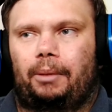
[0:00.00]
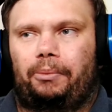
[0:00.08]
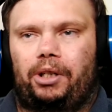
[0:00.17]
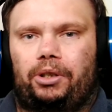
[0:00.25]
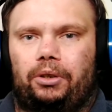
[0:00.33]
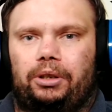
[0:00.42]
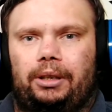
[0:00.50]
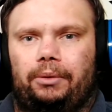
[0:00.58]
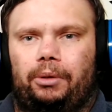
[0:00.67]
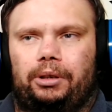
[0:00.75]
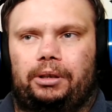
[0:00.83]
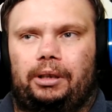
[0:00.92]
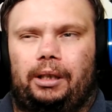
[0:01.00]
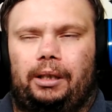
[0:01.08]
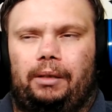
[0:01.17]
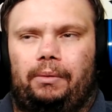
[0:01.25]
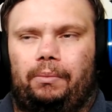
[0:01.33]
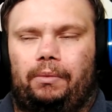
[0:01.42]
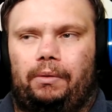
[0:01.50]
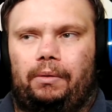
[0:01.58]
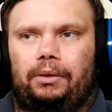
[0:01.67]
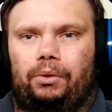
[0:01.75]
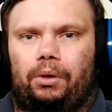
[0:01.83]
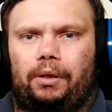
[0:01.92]
I'm pretty sure she was the
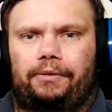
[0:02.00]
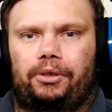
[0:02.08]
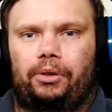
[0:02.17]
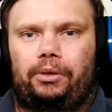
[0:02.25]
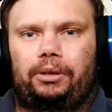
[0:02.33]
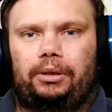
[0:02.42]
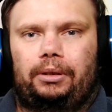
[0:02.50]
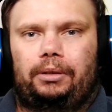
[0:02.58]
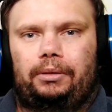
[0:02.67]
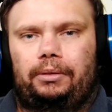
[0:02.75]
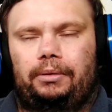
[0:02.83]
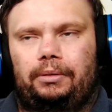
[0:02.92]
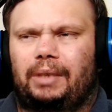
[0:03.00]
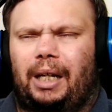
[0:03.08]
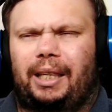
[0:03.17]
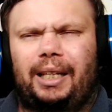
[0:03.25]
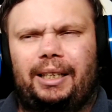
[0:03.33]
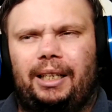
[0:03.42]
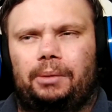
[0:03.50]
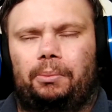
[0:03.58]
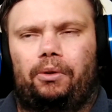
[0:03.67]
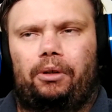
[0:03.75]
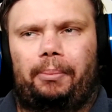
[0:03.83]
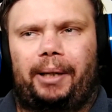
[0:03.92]
daughter of Zeus. I think there's
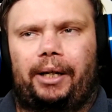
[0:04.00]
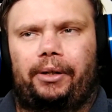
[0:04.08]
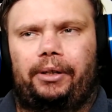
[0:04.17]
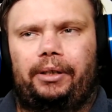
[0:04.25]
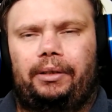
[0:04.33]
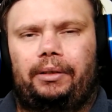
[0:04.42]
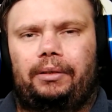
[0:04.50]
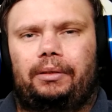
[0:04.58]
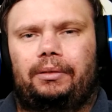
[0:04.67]
more about her.